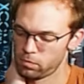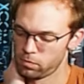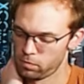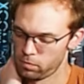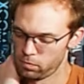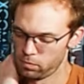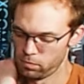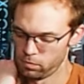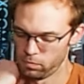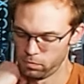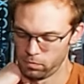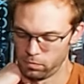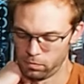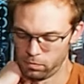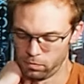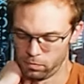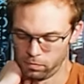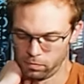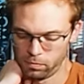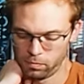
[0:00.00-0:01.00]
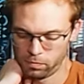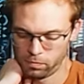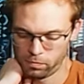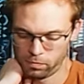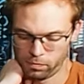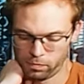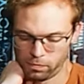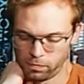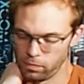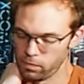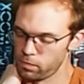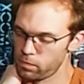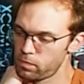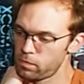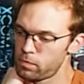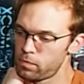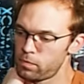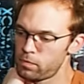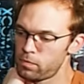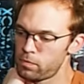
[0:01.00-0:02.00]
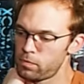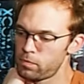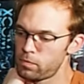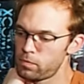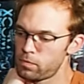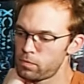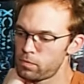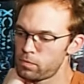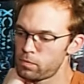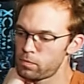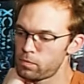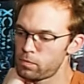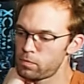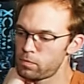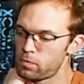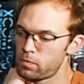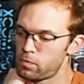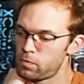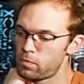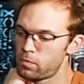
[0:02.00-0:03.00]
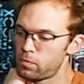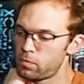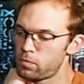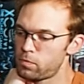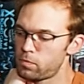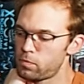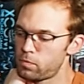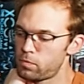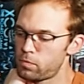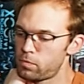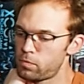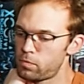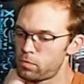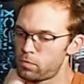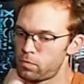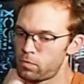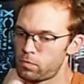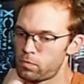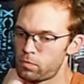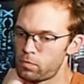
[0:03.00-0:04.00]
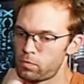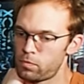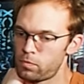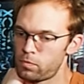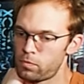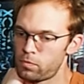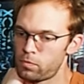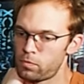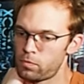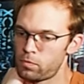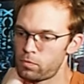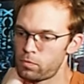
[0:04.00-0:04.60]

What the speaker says: The person shown says nothing.